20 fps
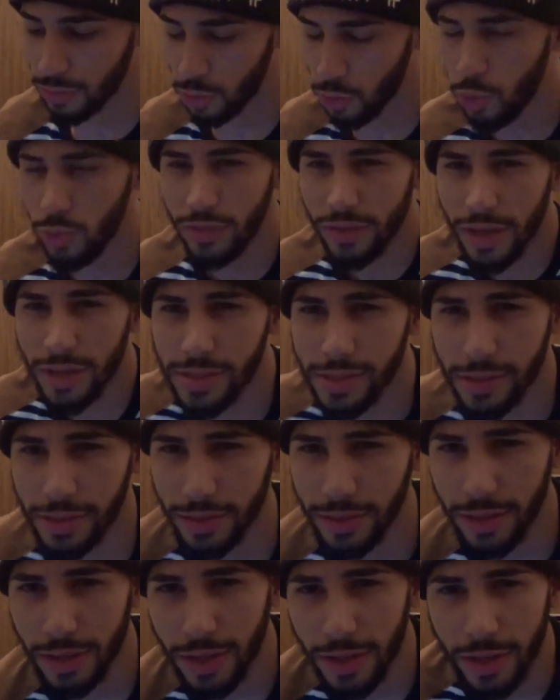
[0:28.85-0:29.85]
Who
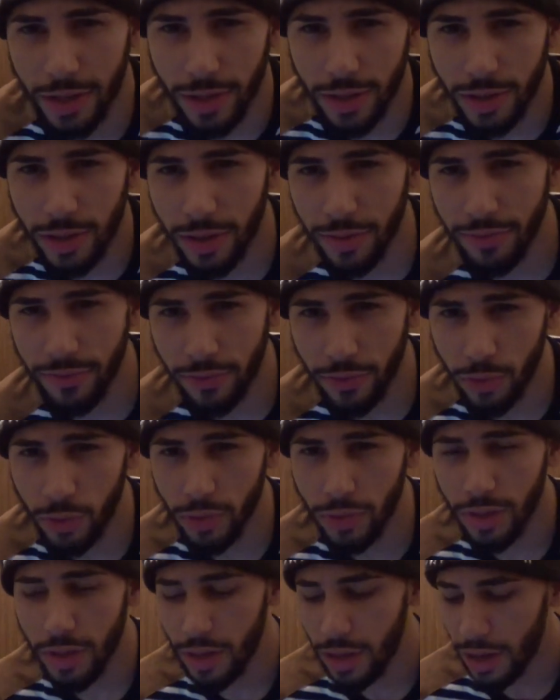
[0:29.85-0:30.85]
doesn't love
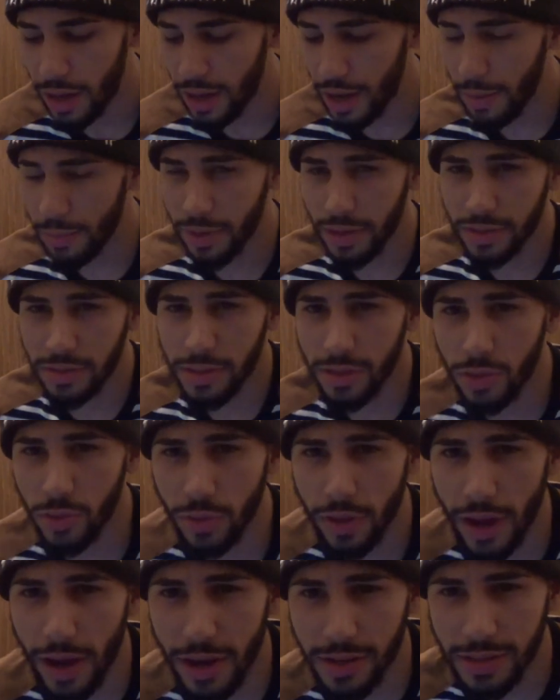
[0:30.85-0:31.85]
food? And I'm going to tell
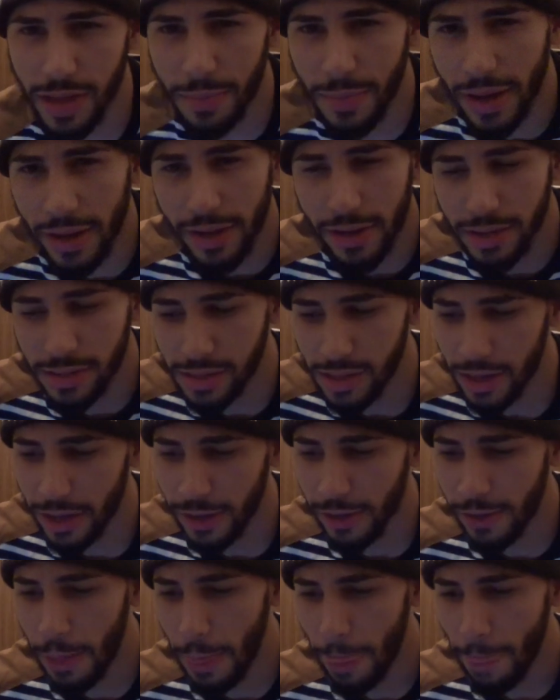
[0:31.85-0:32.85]
you guys, I'm not going to
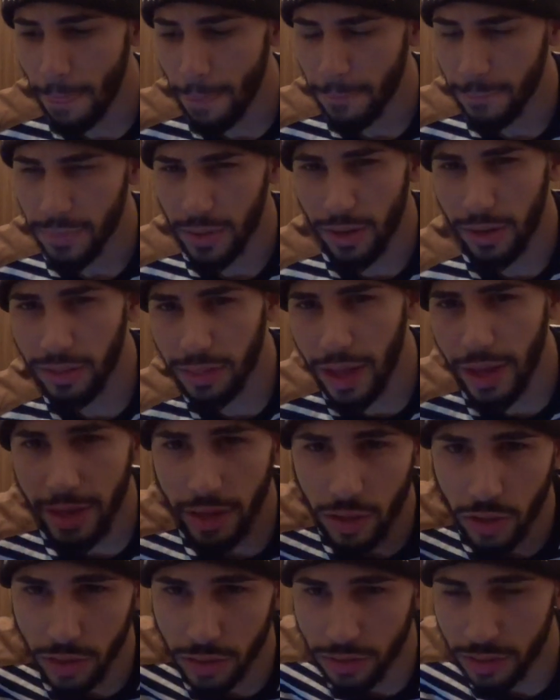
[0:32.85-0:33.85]
say a
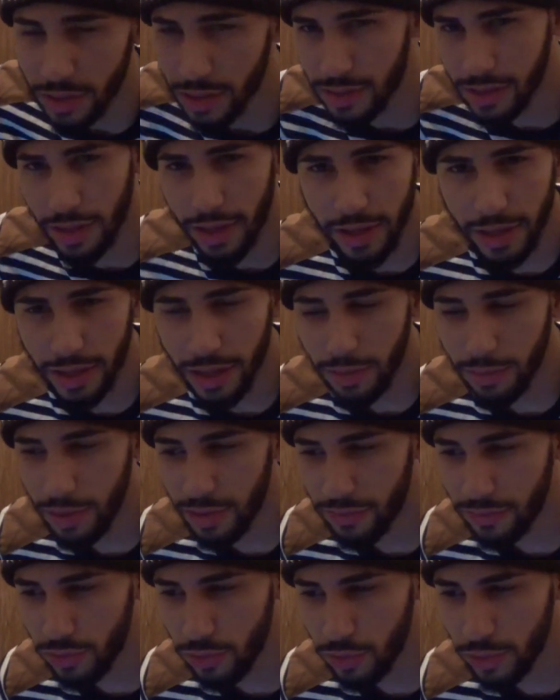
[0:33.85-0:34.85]
like or dislike
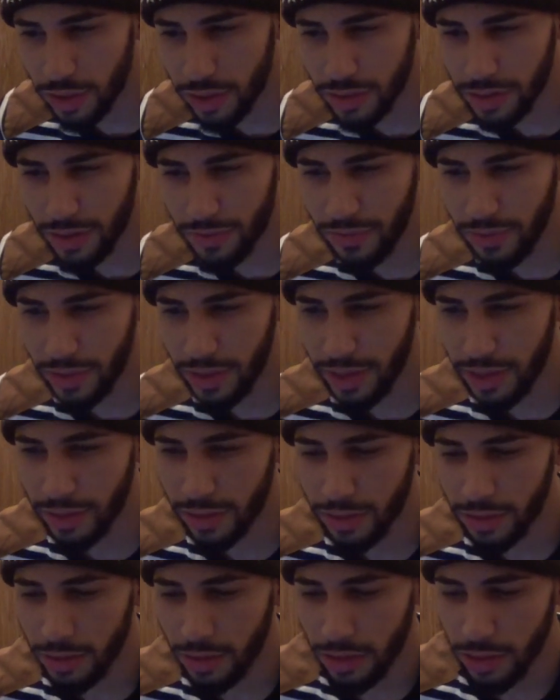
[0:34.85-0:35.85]
about food, because I feel like